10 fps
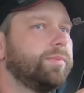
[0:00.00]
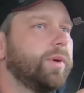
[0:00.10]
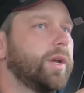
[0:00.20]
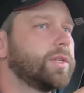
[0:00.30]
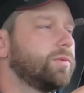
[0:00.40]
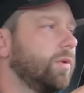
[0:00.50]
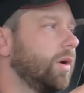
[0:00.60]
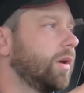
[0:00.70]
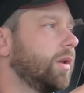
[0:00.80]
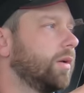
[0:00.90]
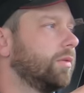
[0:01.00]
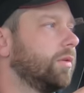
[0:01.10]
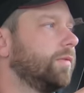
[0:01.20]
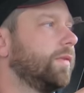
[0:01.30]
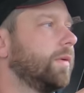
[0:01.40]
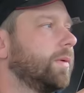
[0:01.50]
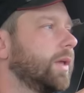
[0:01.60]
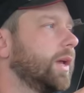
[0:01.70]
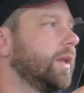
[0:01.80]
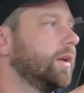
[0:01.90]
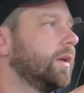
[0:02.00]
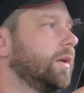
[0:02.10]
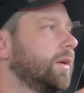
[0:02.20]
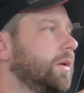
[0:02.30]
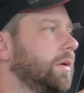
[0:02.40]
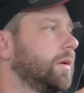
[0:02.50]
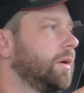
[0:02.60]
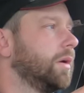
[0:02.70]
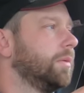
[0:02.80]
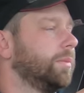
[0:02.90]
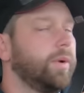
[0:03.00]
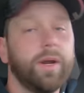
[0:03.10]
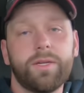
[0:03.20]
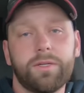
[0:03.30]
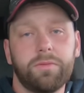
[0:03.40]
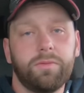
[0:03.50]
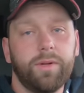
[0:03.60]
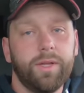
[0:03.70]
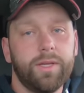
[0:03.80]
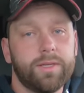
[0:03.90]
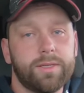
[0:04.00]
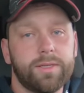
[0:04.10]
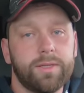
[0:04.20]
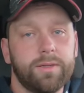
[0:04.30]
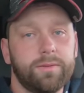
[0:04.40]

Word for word: brakes work, roll forward again, brakes release.